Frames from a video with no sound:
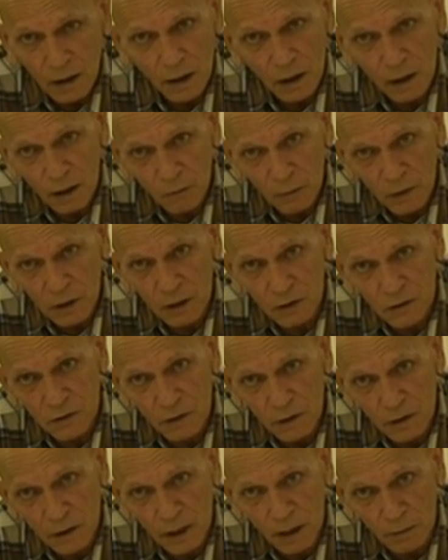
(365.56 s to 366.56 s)
And when the
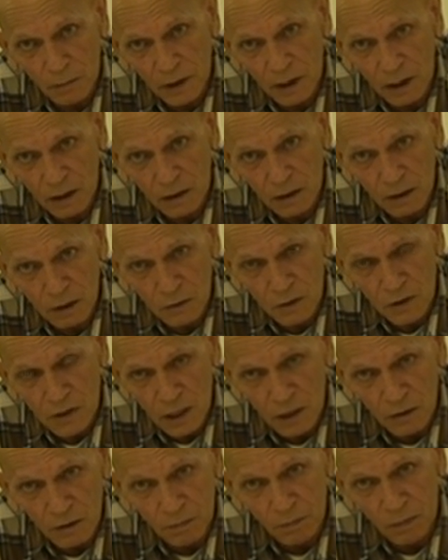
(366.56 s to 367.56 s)
truth came out, there was
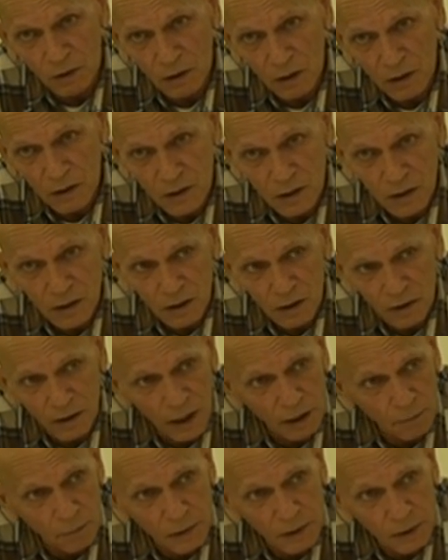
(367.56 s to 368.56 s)
no apology to
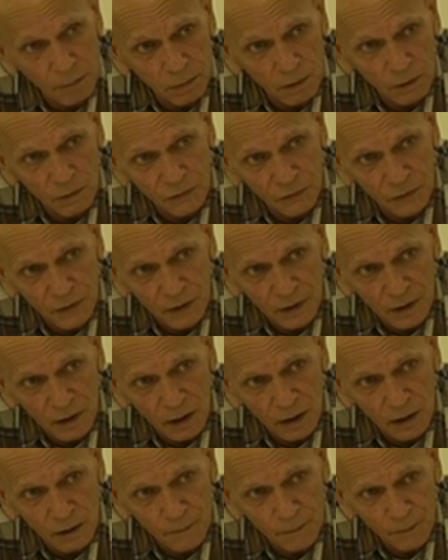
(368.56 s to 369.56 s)
our people for
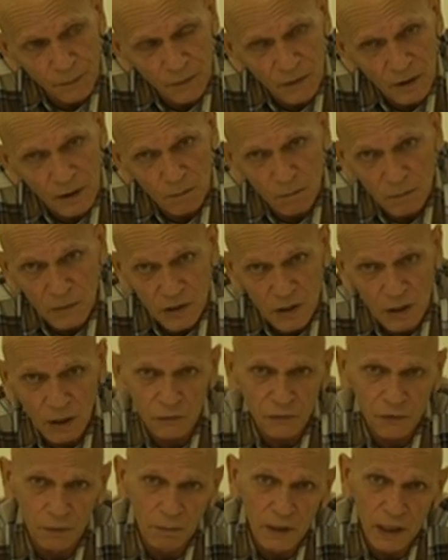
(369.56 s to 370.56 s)
the
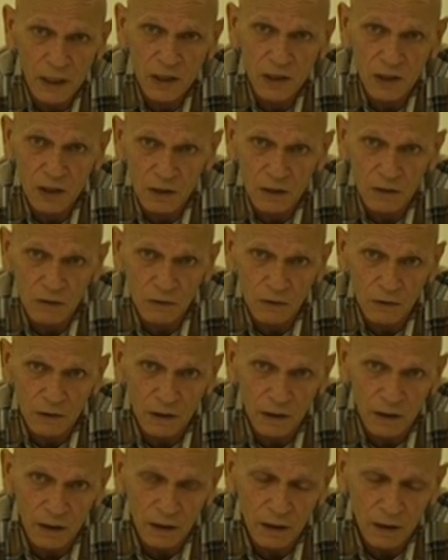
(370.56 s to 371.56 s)
misinformation
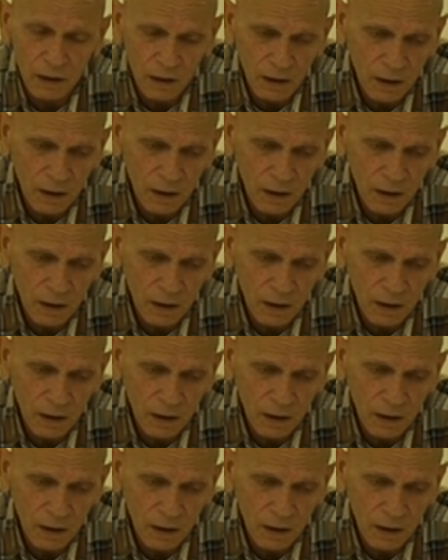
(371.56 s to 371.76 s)
or